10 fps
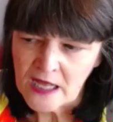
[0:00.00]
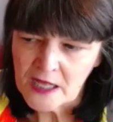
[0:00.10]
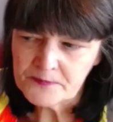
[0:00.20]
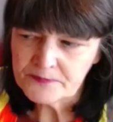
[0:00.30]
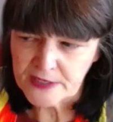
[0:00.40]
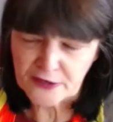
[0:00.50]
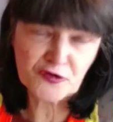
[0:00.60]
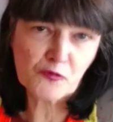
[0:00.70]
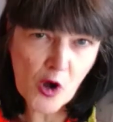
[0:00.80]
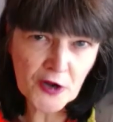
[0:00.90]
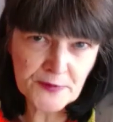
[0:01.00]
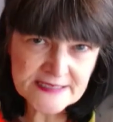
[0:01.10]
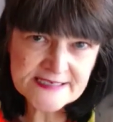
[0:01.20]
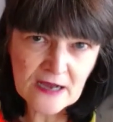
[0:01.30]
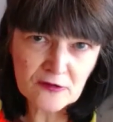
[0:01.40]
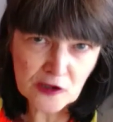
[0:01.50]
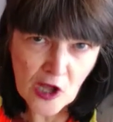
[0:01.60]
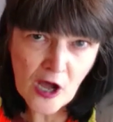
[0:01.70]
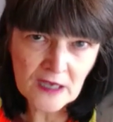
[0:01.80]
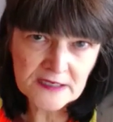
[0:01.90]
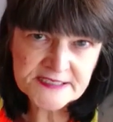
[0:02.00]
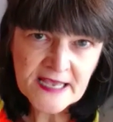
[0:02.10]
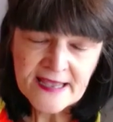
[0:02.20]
because you're watering down laws